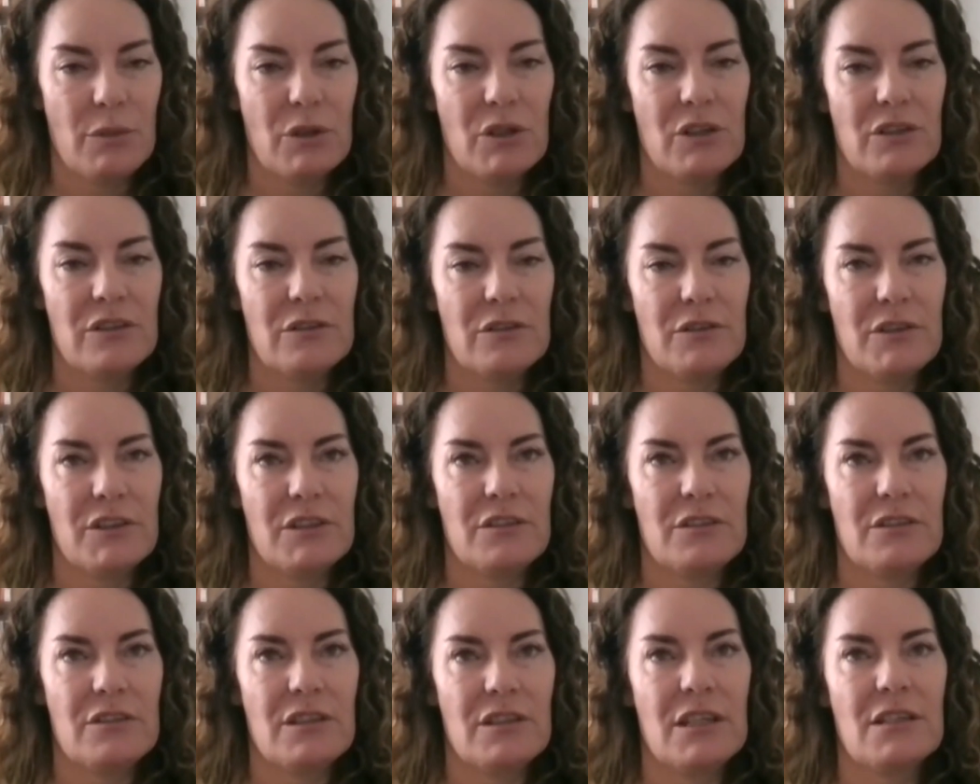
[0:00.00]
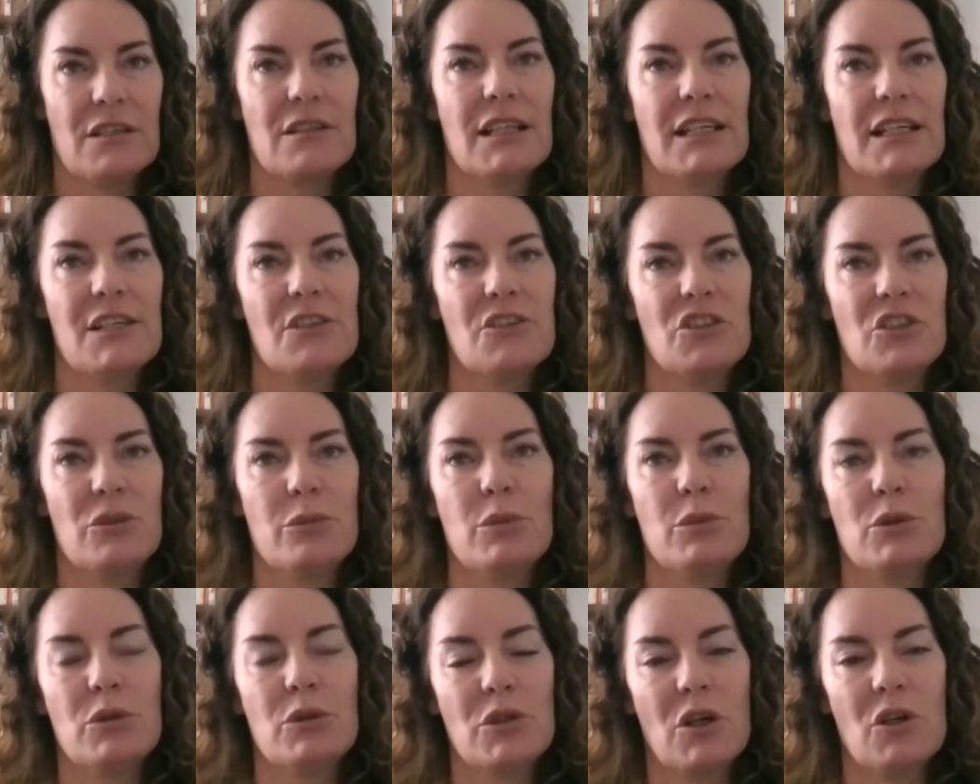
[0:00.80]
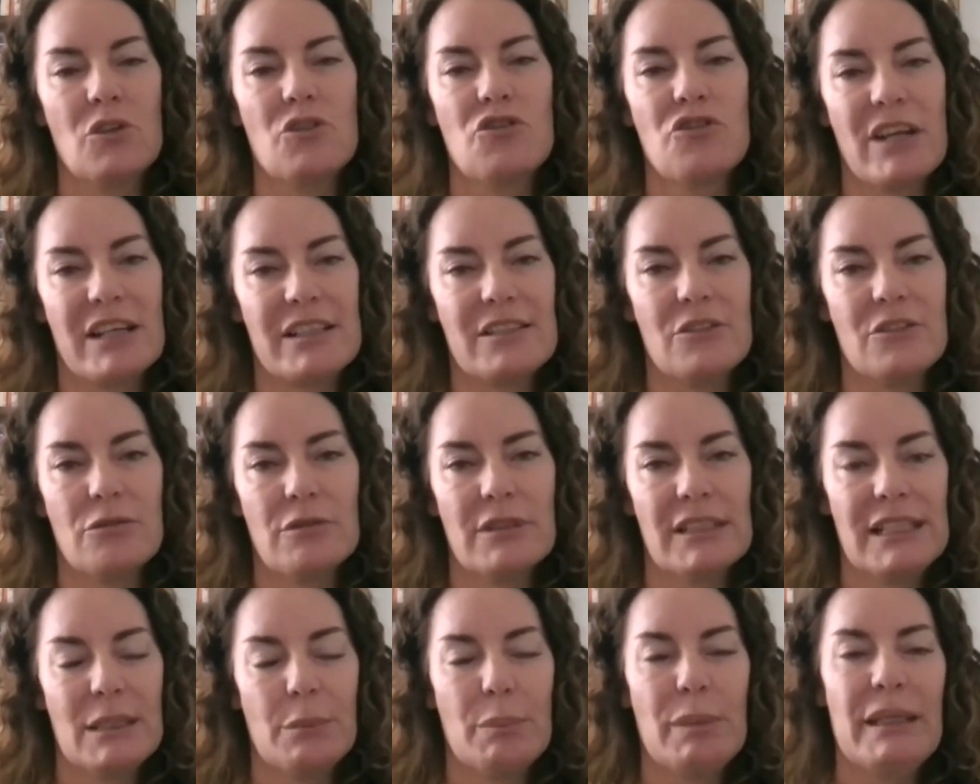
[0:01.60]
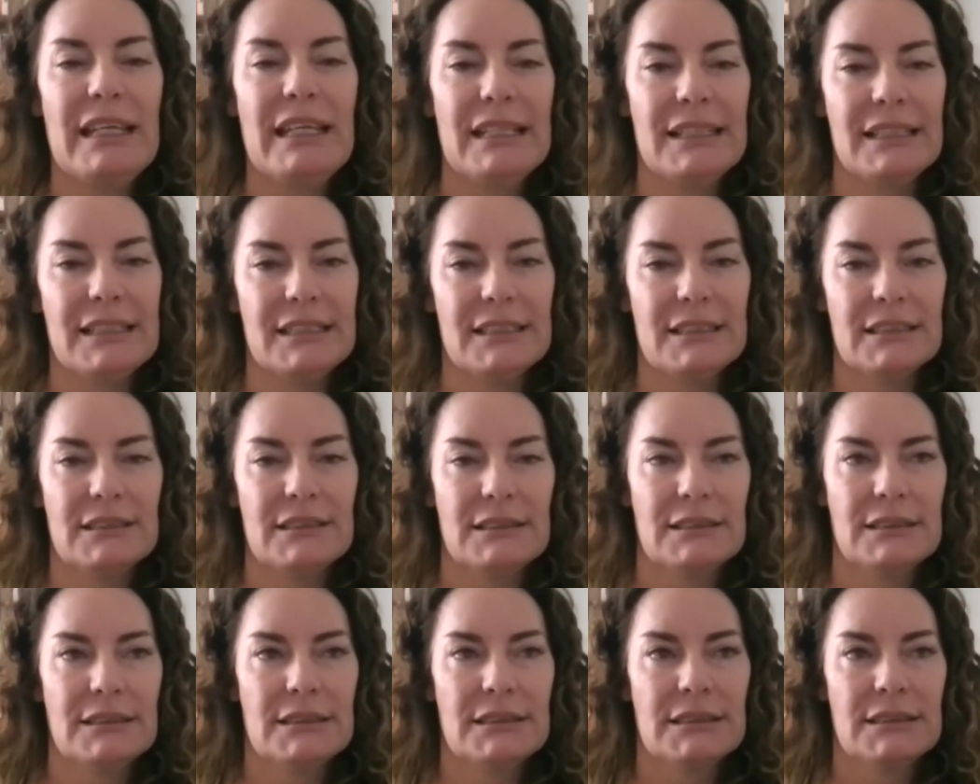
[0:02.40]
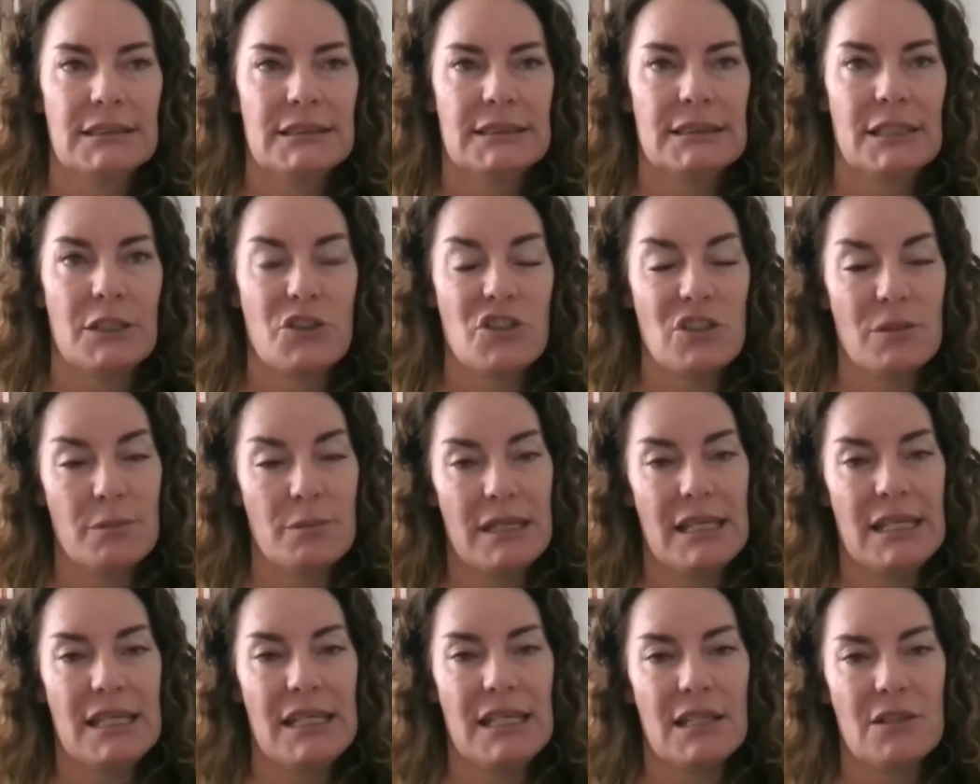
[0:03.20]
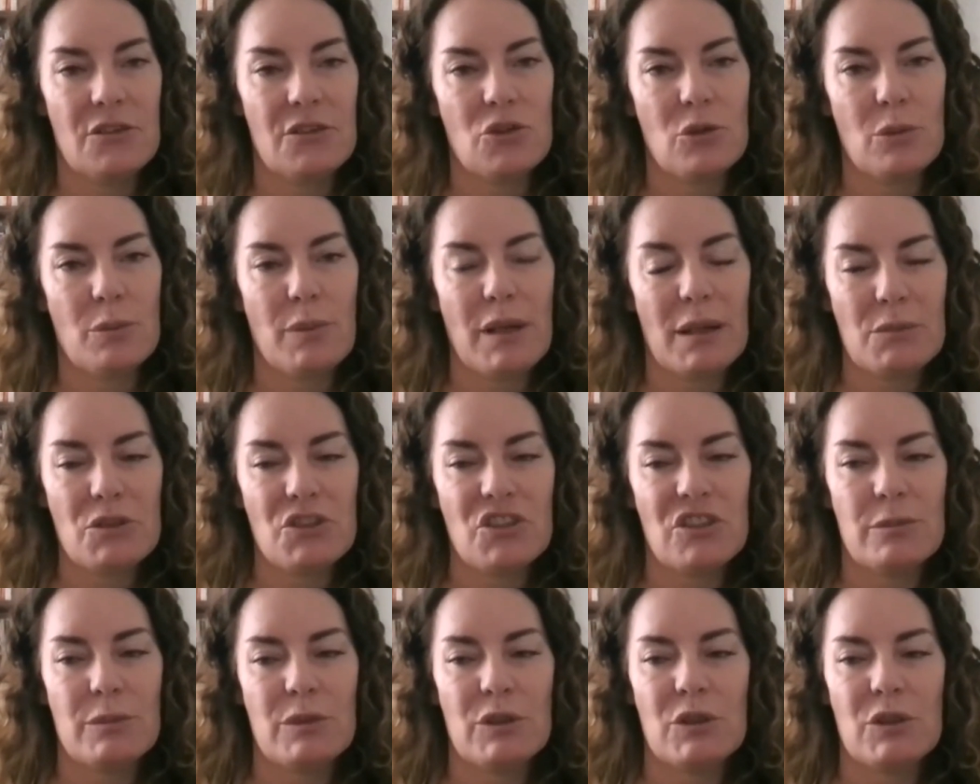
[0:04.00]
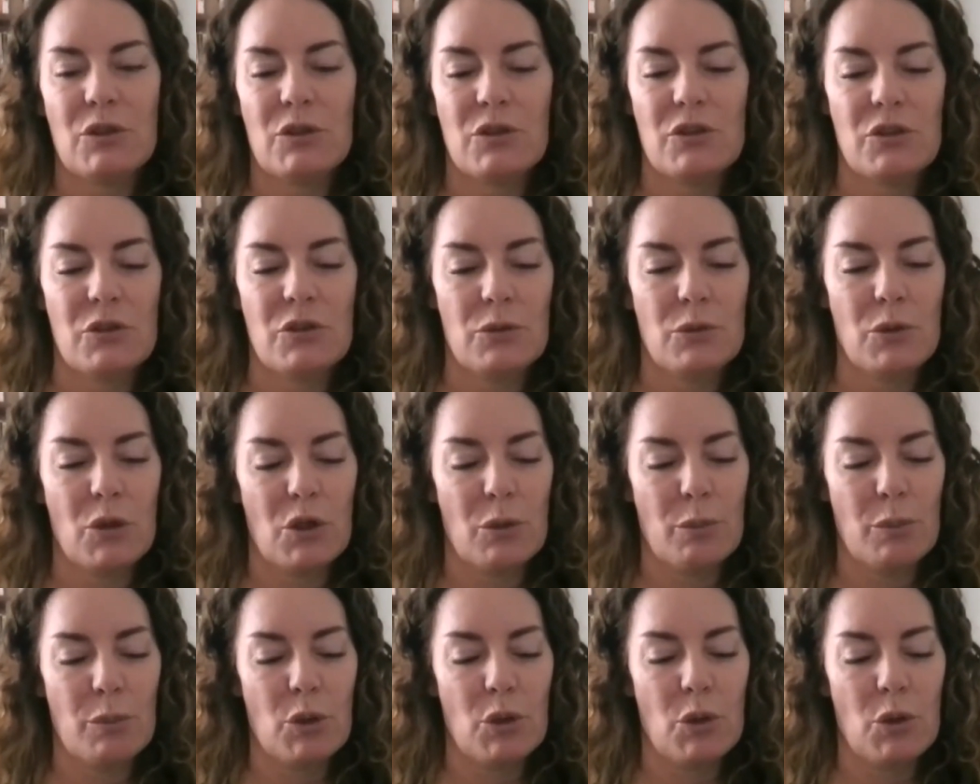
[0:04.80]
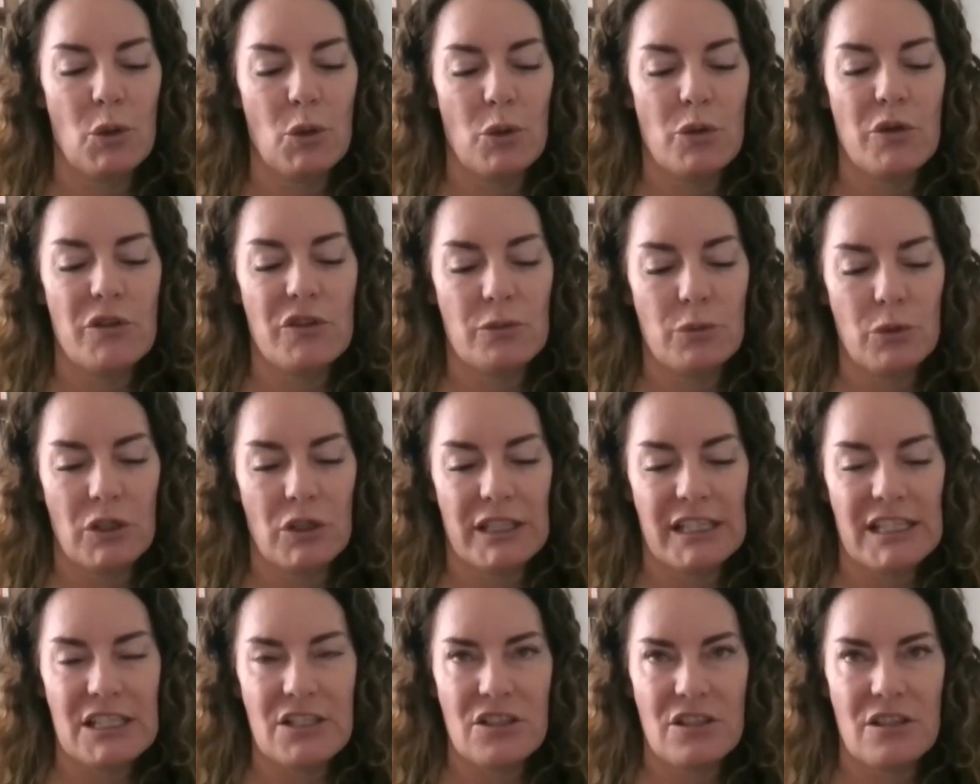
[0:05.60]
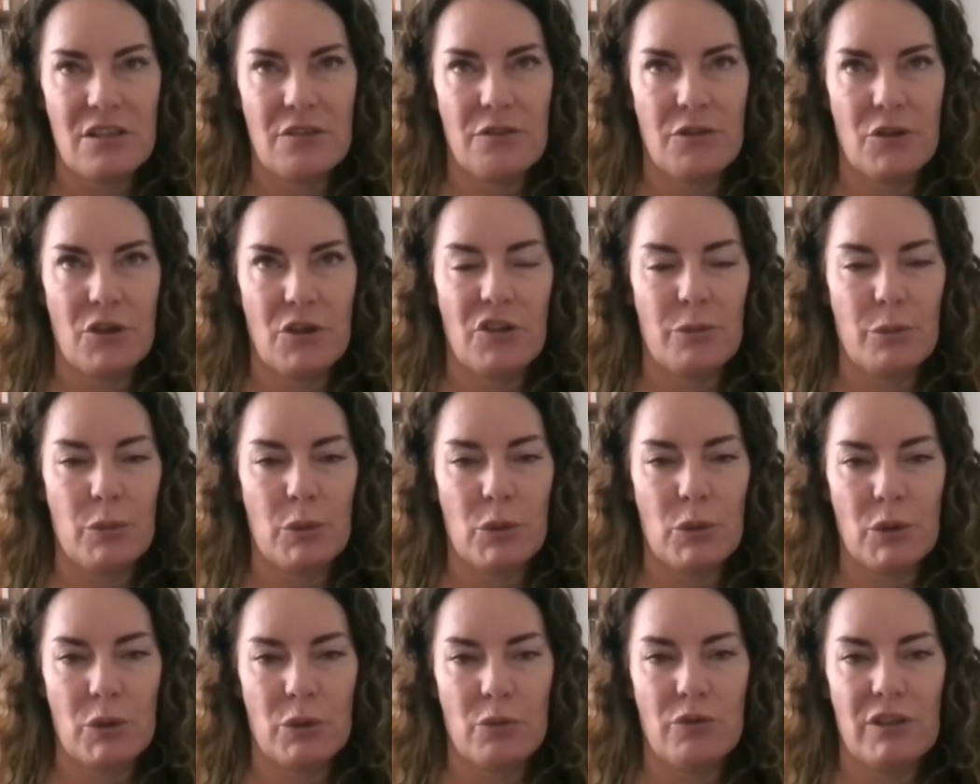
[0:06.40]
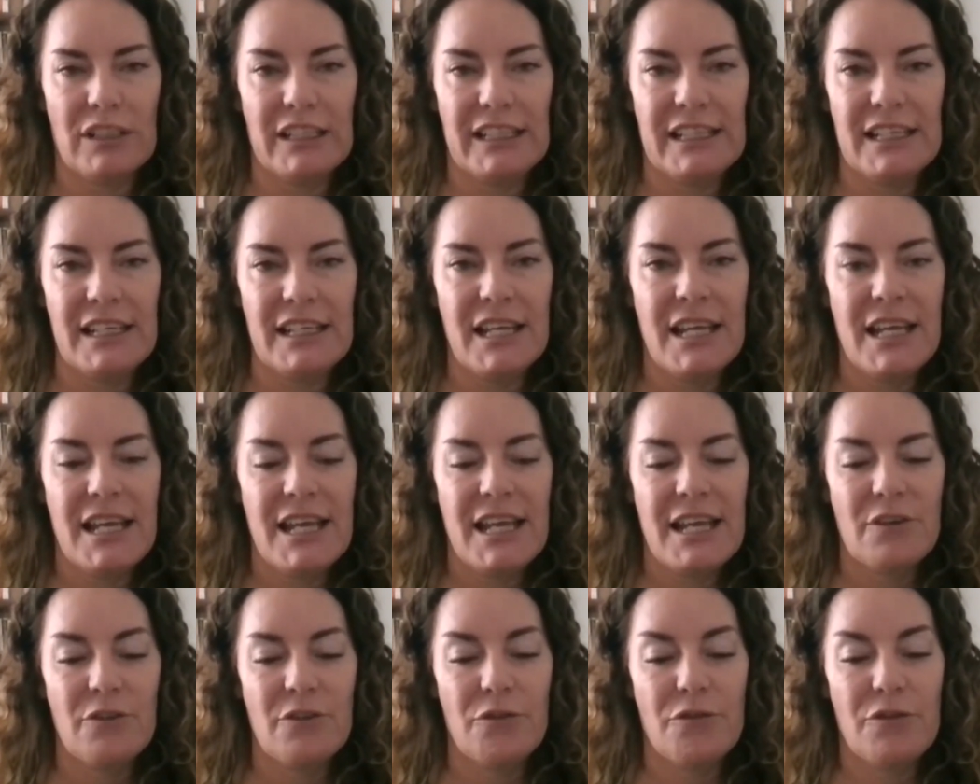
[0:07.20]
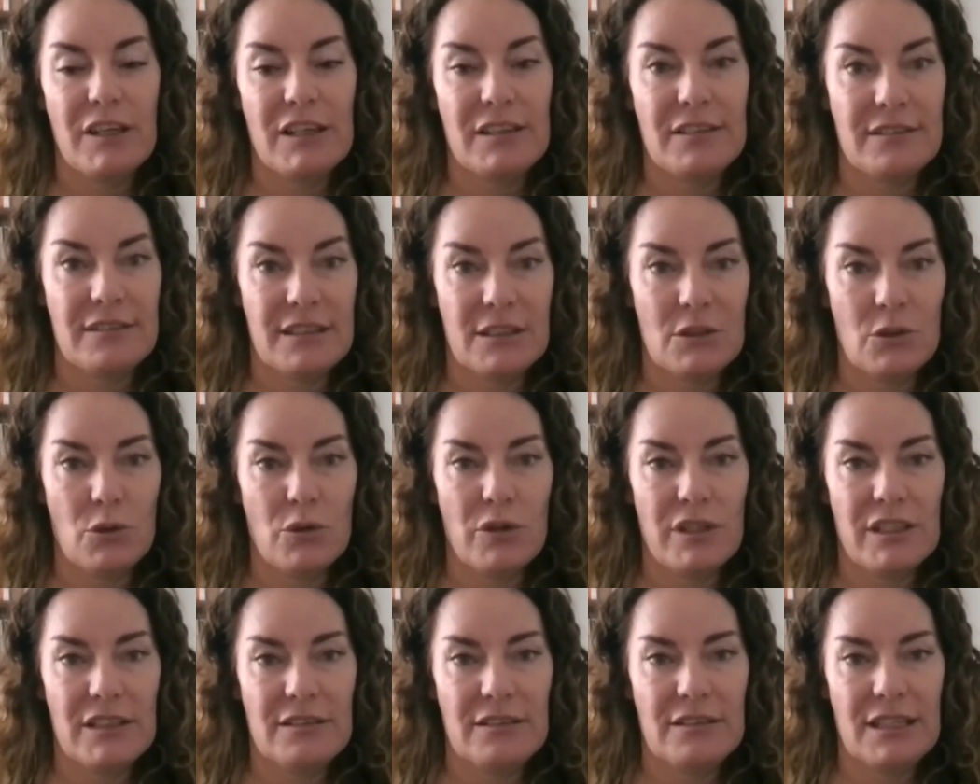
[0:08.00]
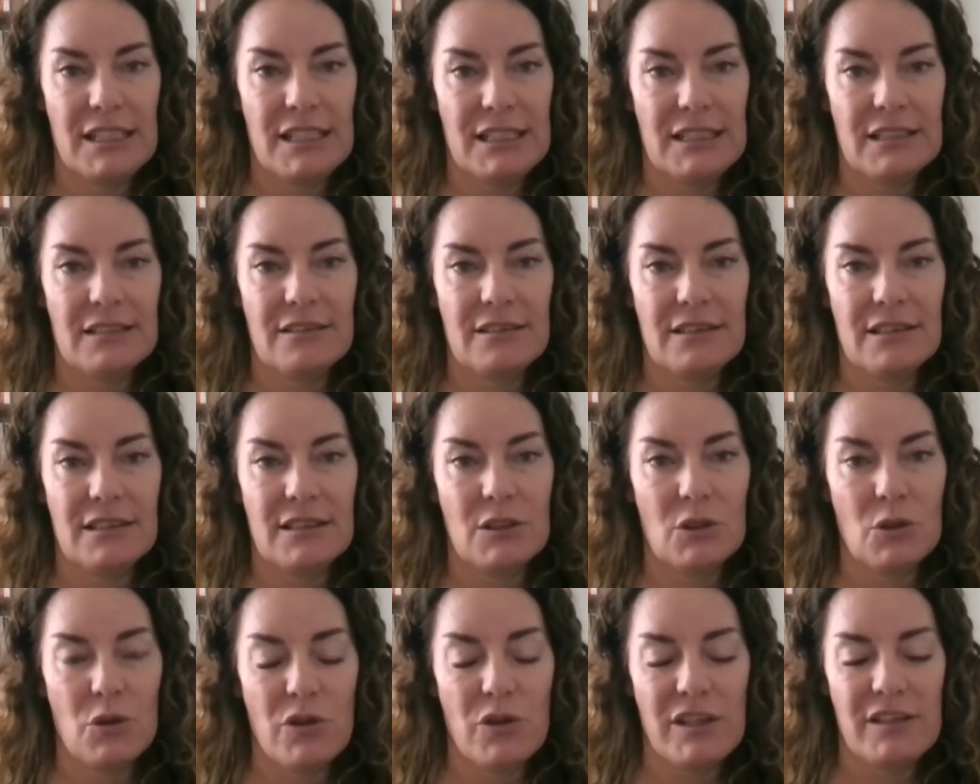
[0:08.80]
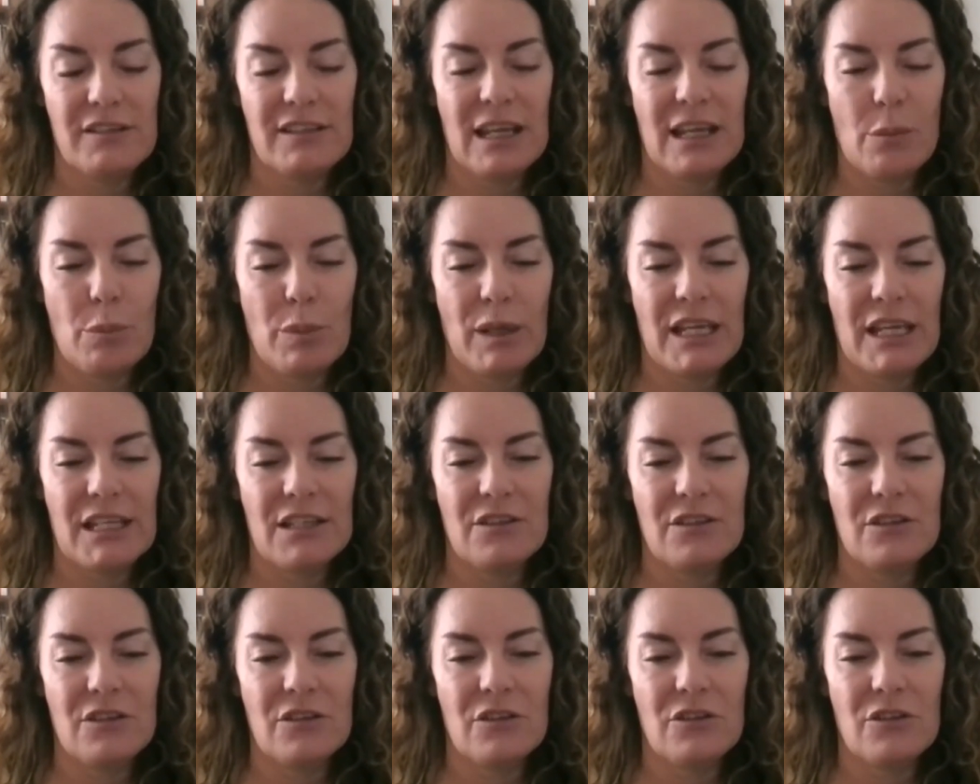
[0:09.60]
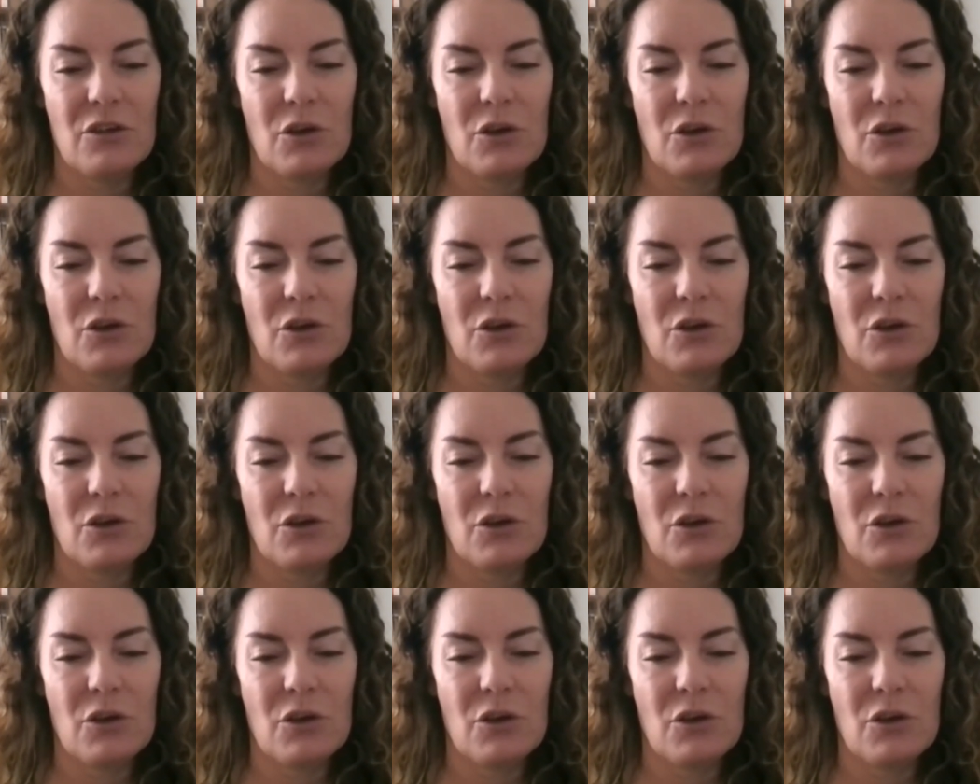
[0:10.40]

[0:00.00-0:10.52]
Because if it's a 2-book contract, is really appealing, to me and to a publisher, because you're going to put all this work into the first book and really invest in all these things and all these campaigns, and